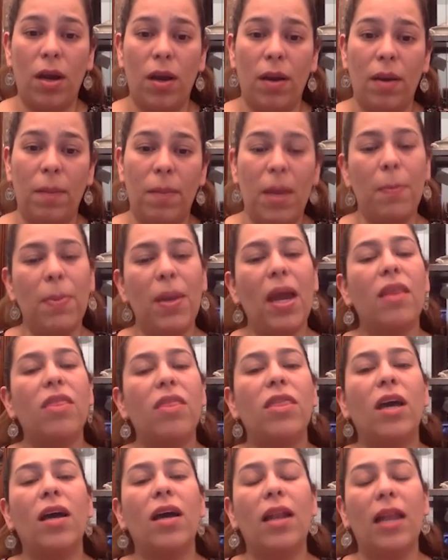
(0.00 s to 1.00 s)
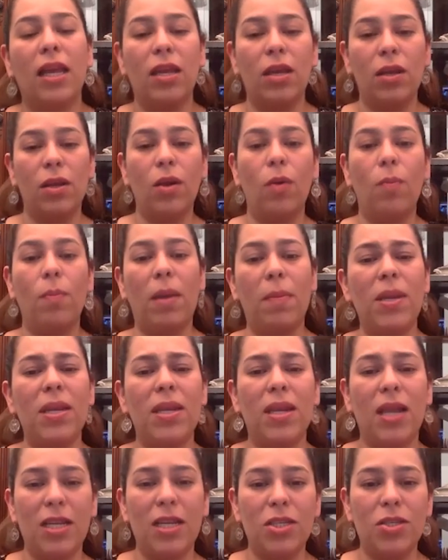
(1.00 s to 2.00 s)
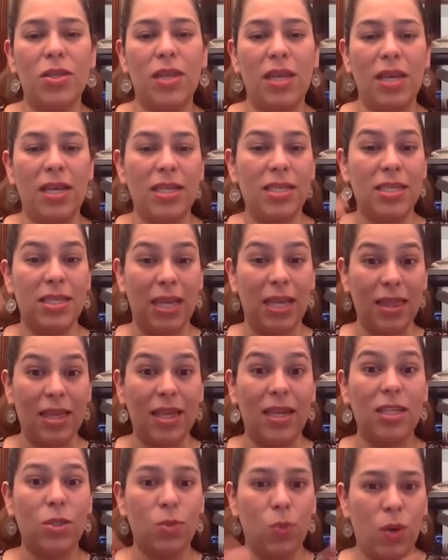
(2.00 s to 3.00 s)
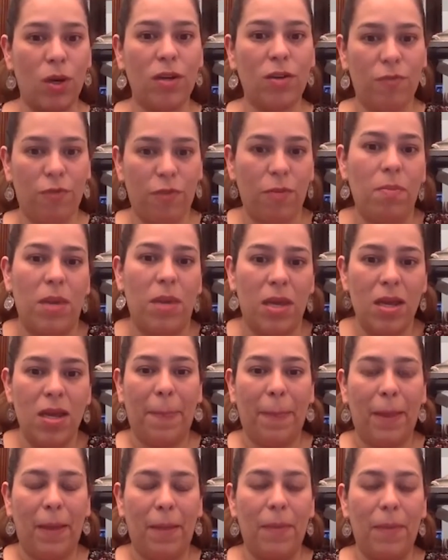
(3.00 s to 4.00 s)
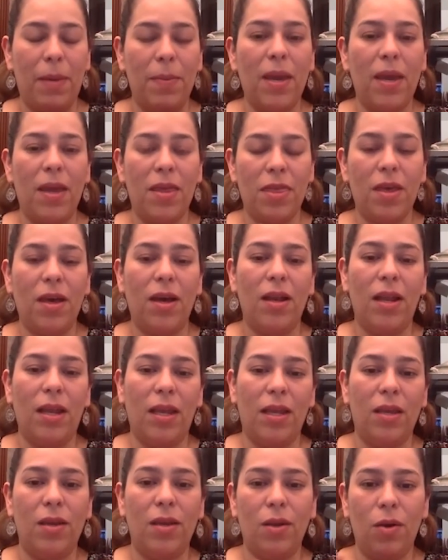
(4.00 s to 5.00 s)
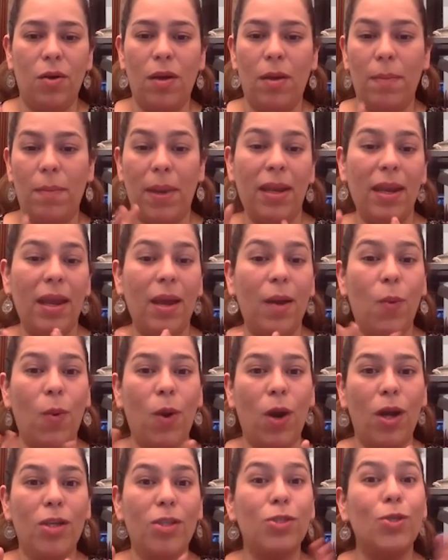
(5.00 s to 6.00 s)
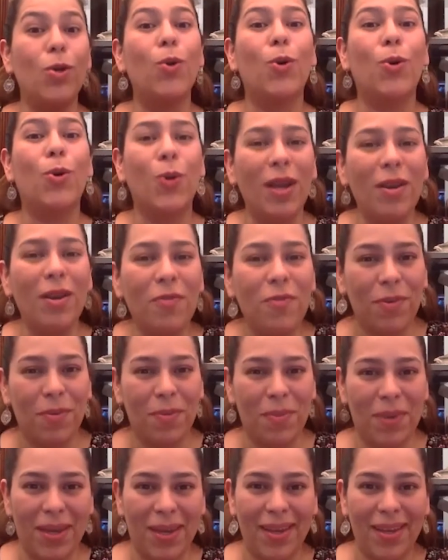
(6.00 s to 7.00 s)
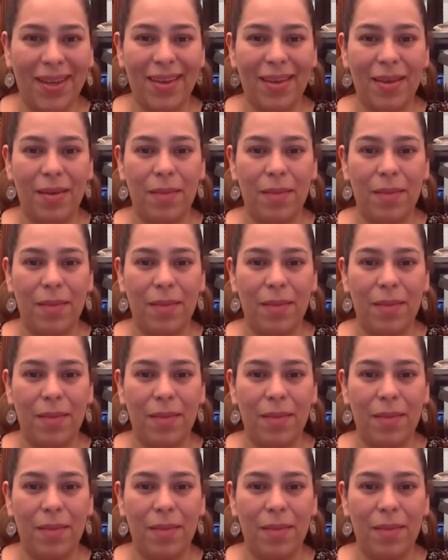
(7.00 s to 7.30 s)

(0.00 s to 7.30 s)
Because maybe it's not like, you know, maybe not to the extent that it's worked for me. Maybe I thought like, you know, it might not work so great for me.